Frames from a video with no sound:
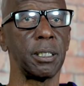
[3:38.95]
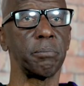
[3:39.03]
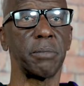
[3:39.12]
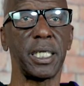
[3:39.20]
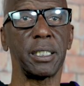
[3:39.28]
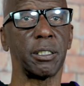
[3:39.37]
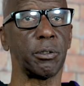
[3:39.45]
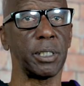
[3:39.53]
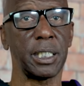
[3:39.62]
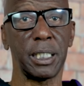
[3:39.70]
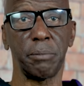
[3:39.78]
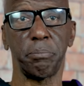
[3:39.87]
make no
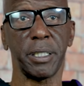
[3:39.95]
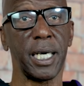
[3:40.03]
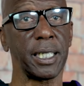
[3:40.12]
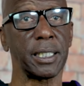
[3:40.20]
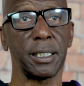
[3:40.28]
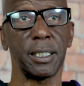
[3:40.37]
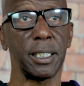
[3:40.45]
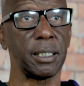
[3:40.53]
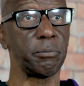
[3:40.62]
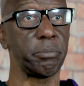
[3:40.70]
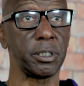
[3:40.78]
impact in nothing,